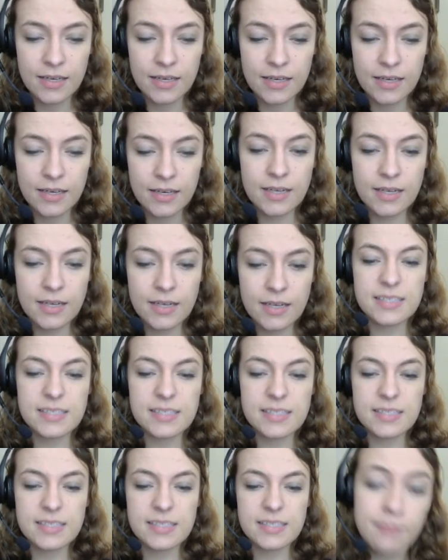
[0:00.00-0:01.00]
Nicholas
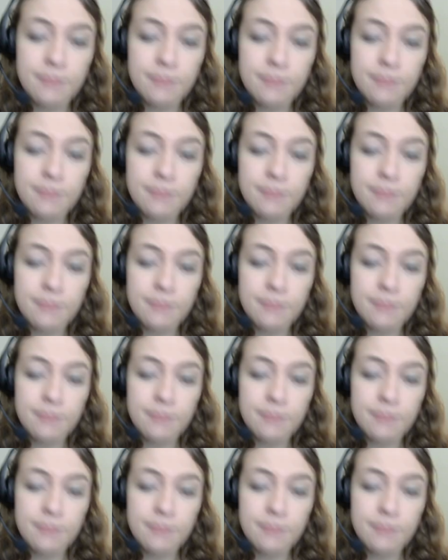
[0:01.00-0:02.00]
slammed his fist down
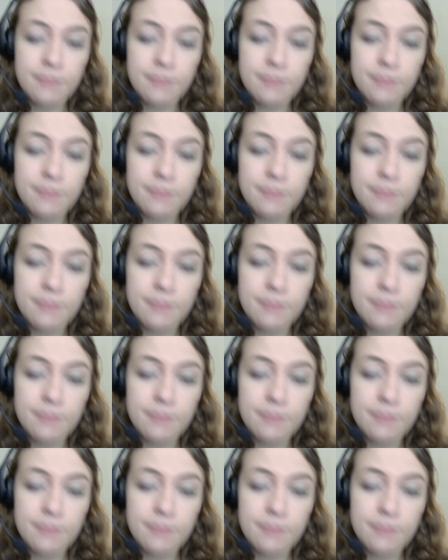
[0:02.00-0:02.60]
on the desk.